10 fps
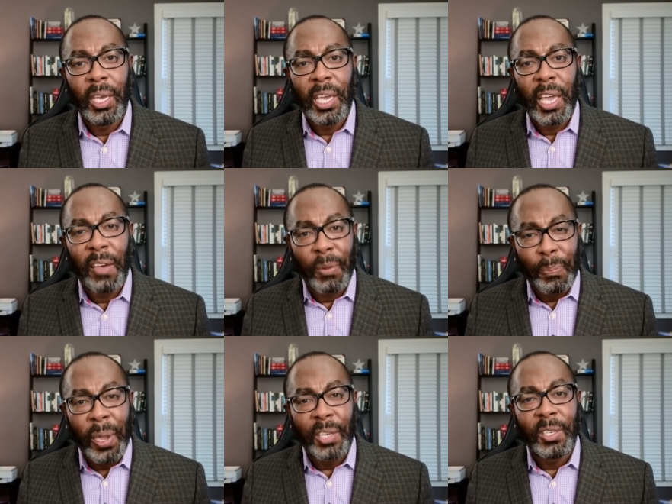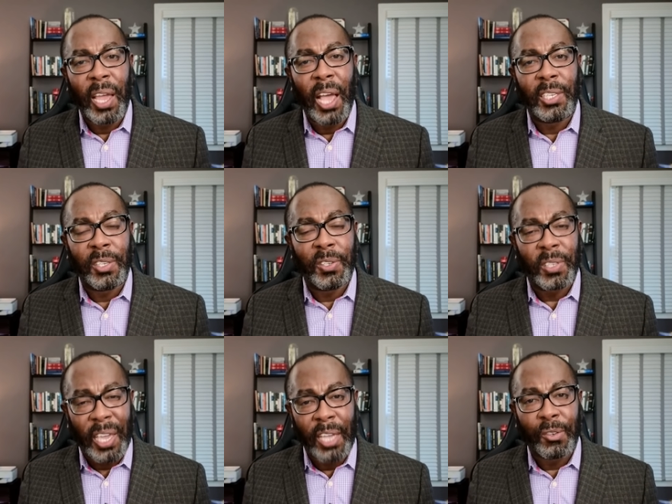If a patient has a
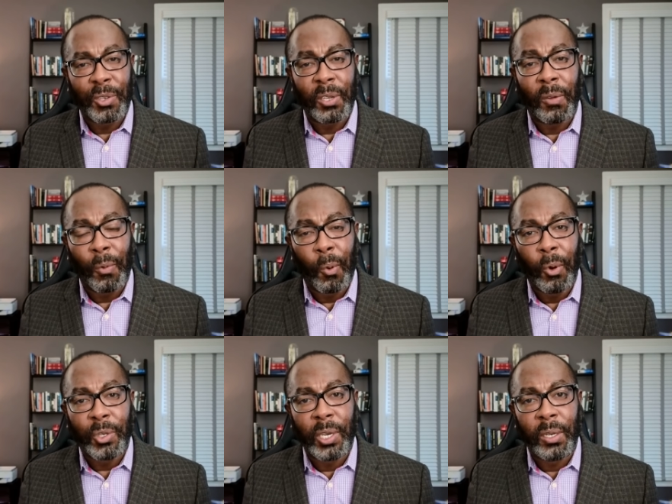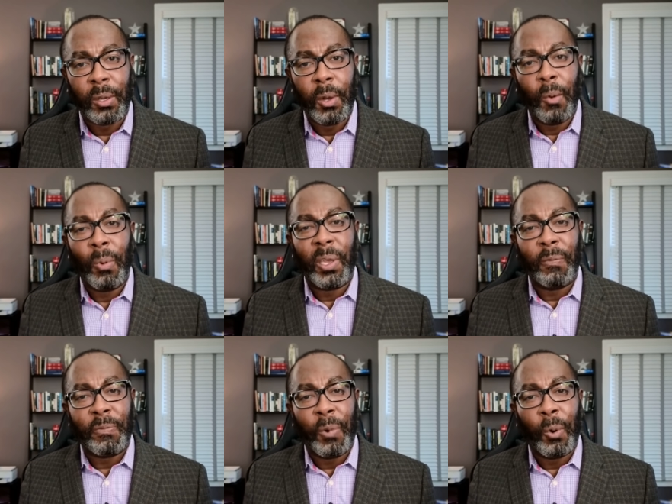cancer signal of origin, we can
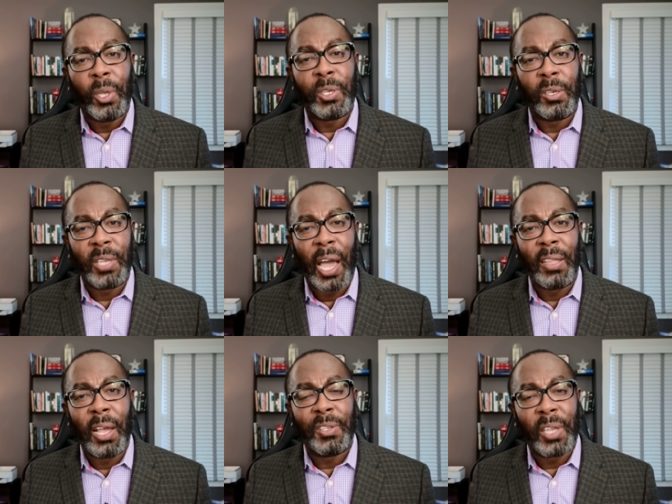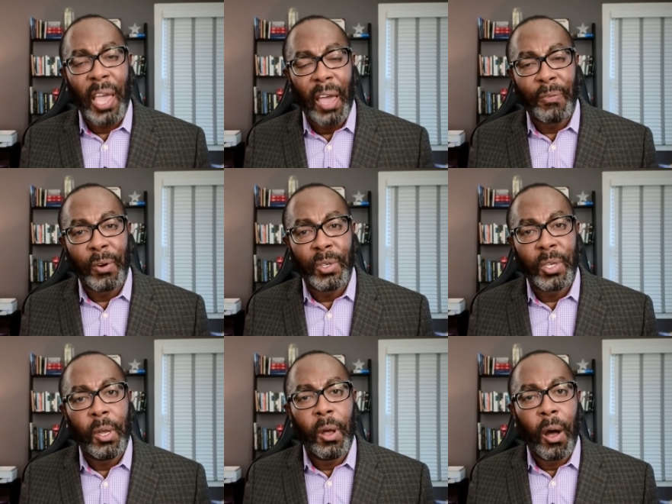focus our diagnostic efforts
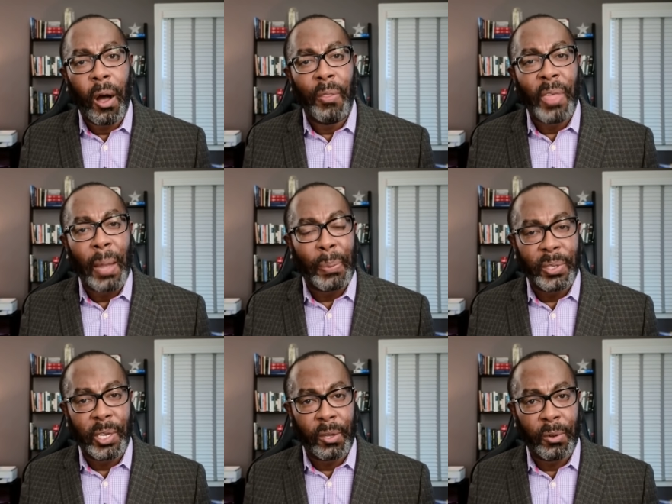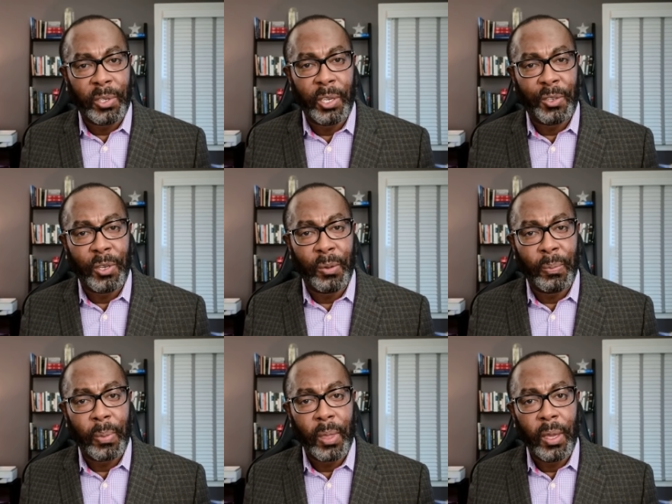on that particular tissue.
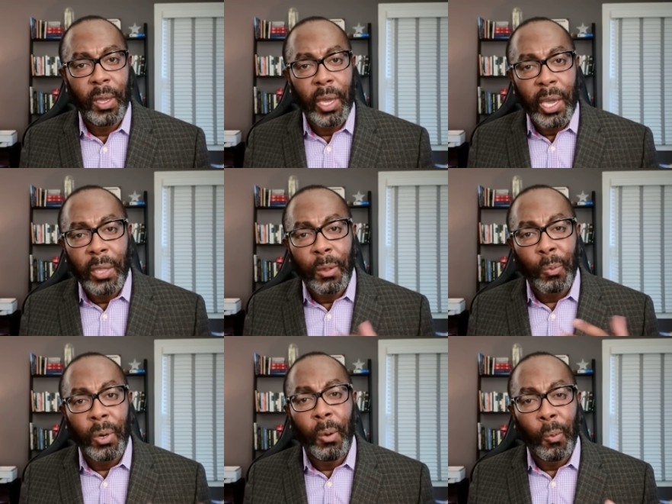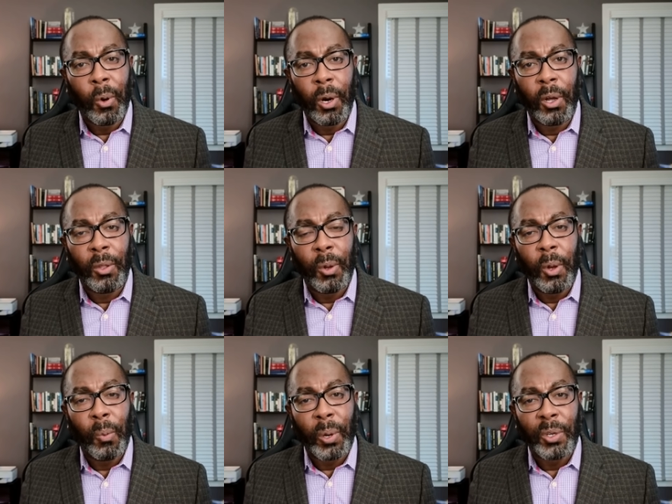In the real world,
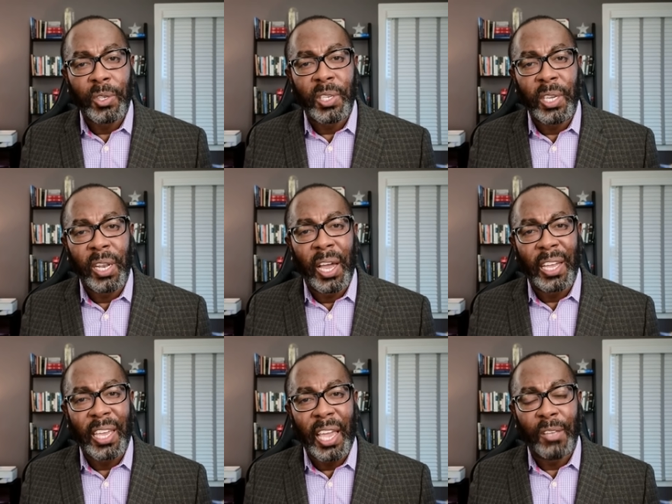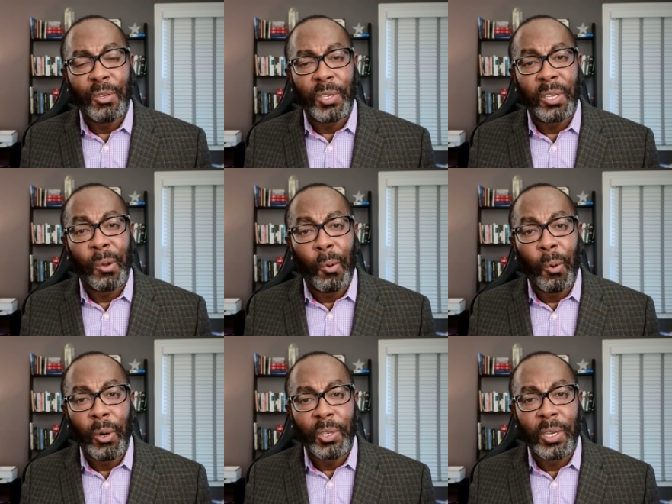we are seeing a cancer signal
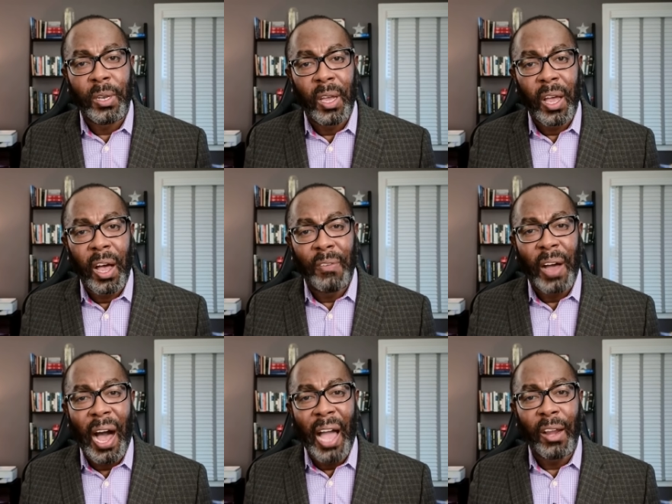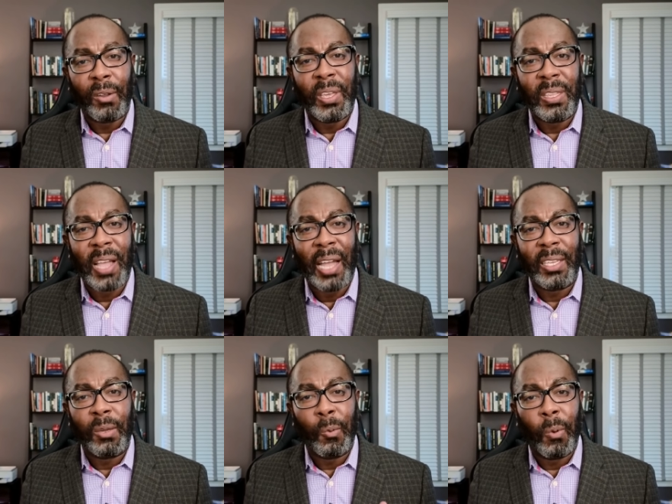origin of higher than
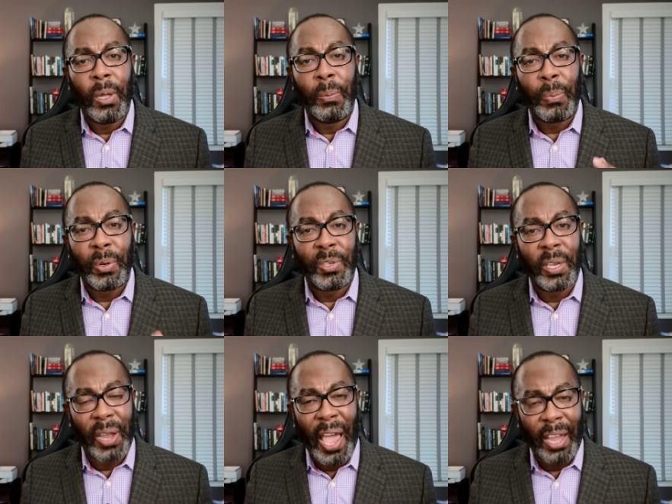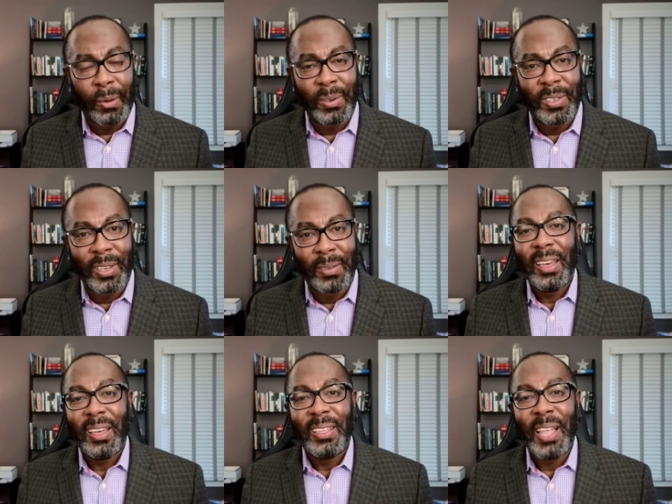91% accuracy.
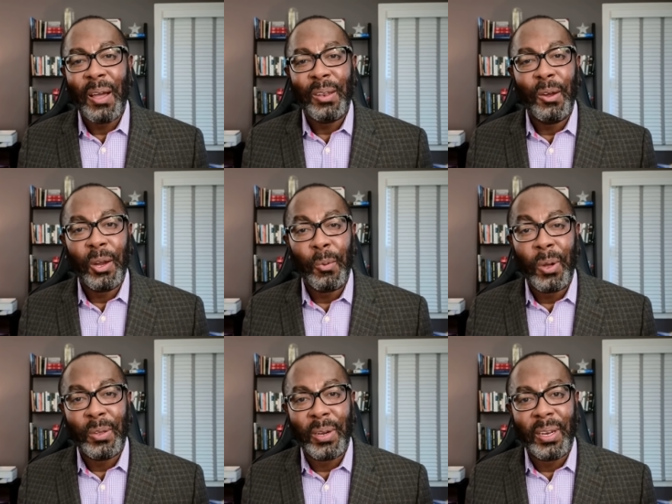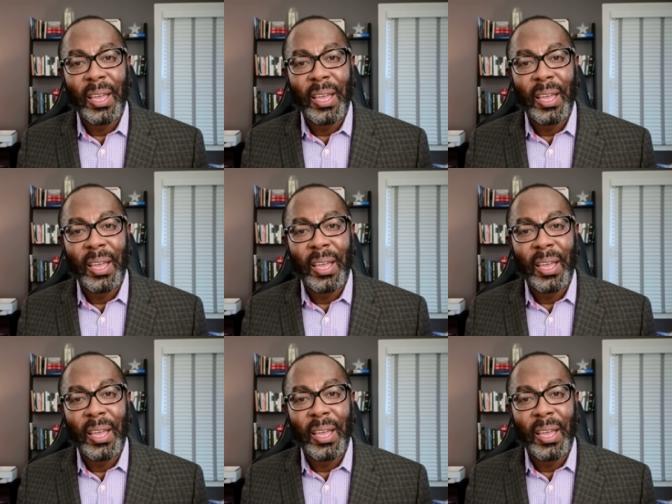Now, I know you're wondering,